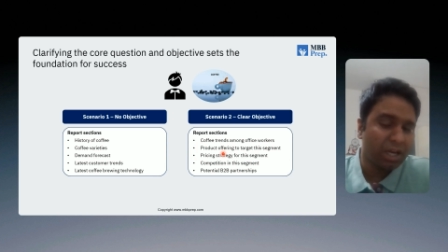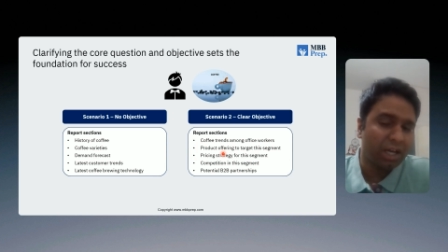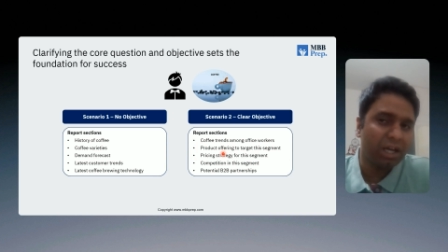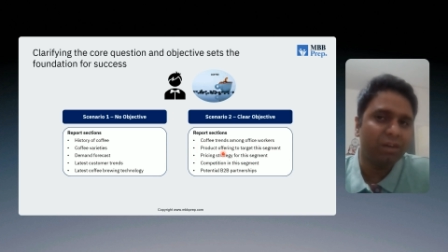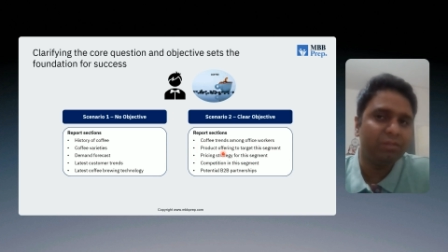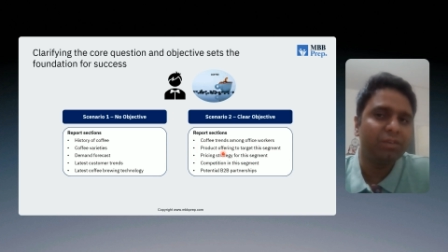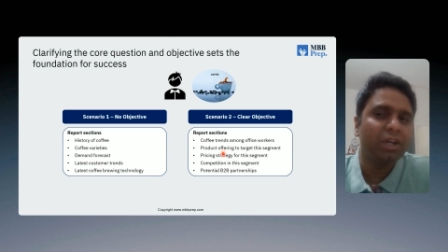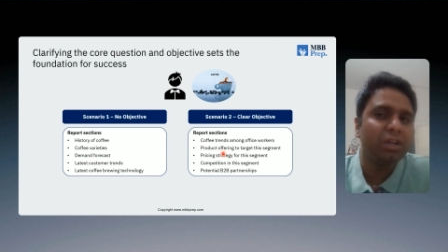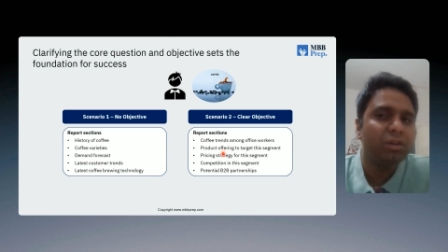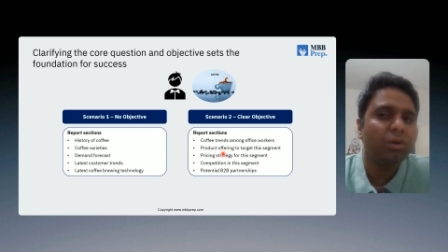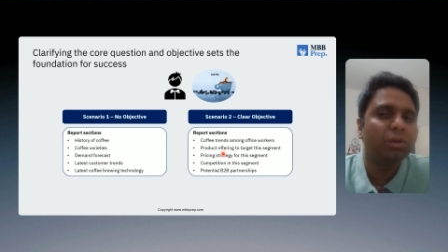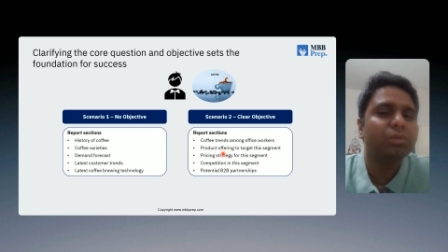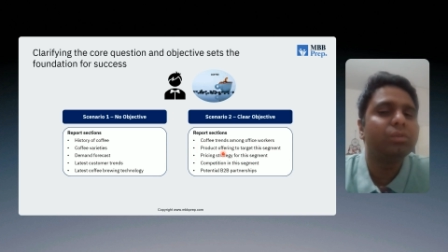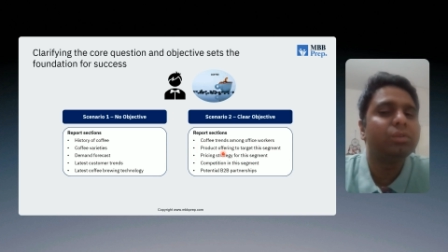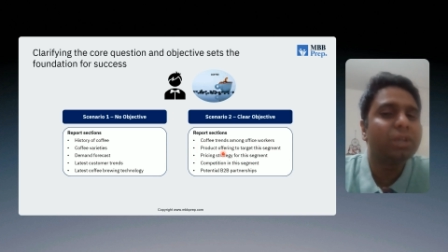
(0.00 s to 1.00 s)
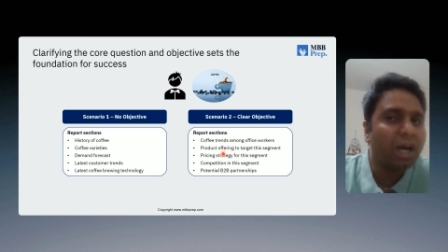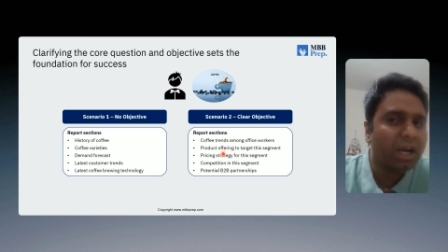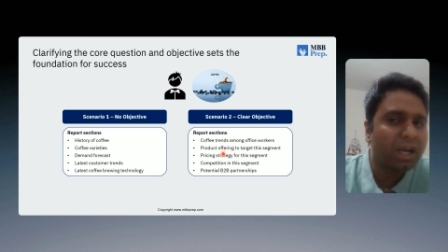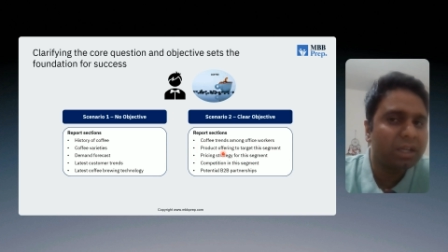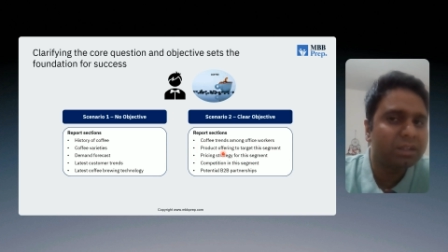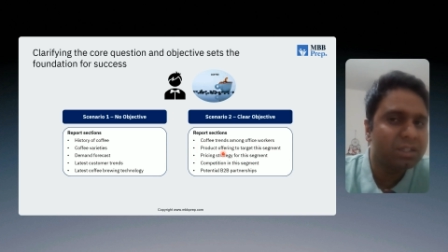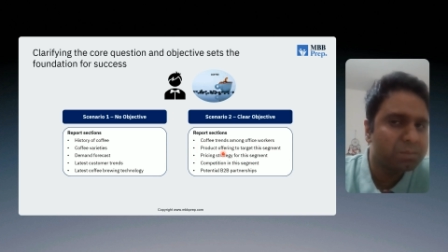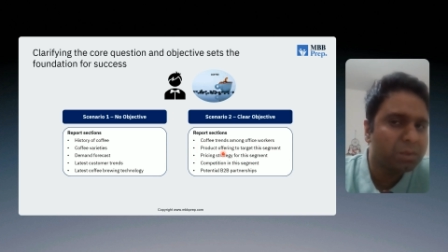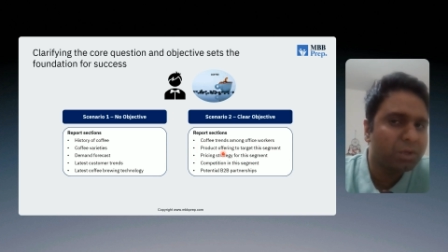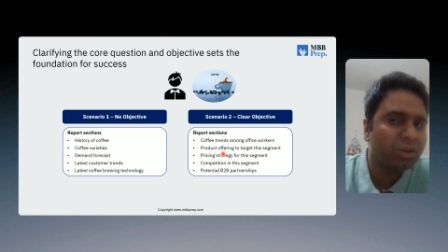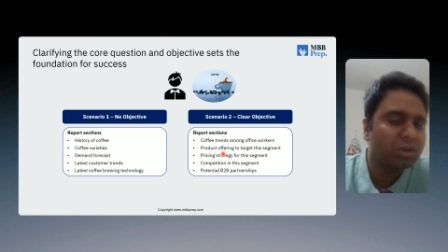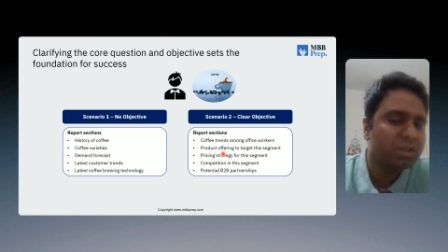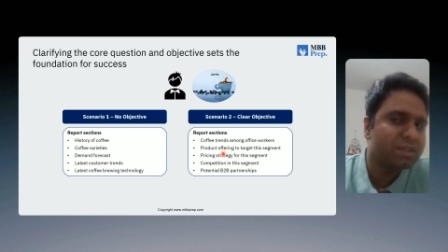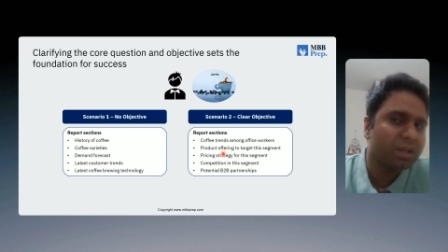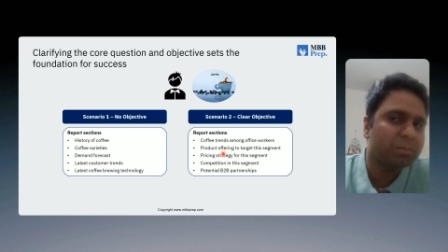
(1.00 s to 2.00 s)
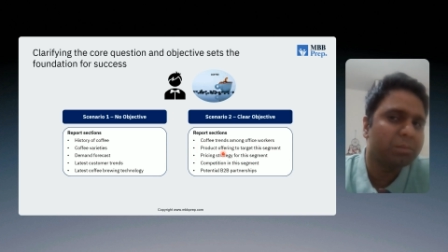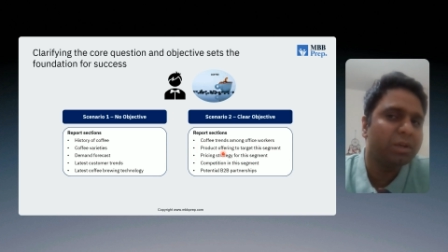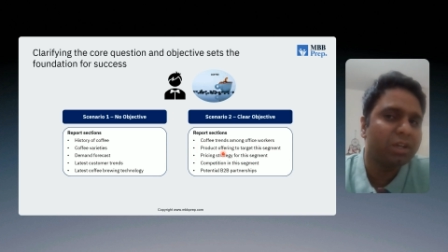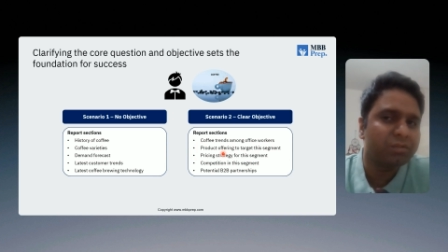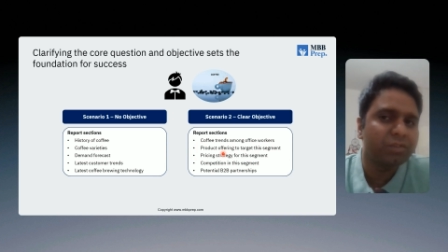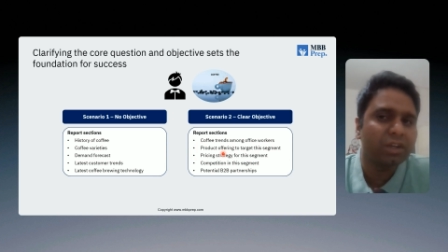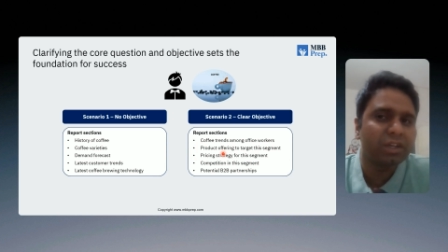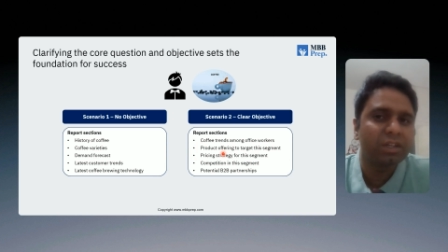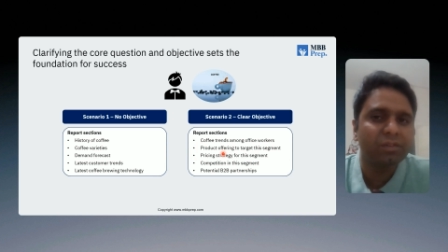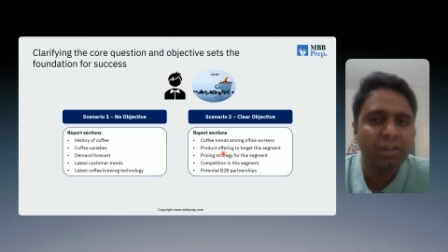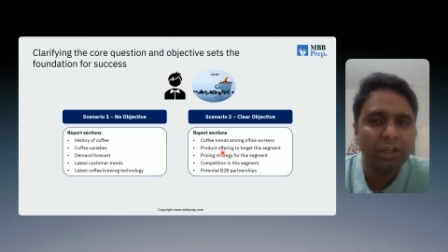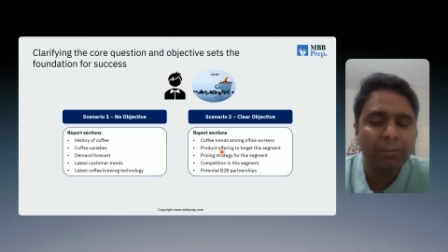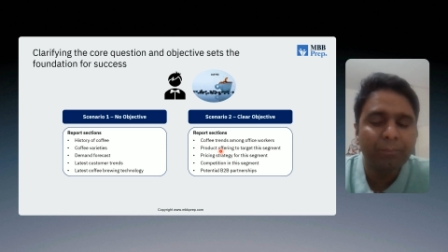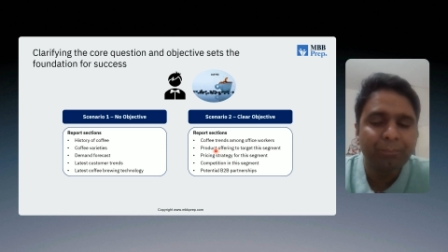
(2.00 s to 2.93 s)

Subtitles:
have in order to target this particular segment effectively.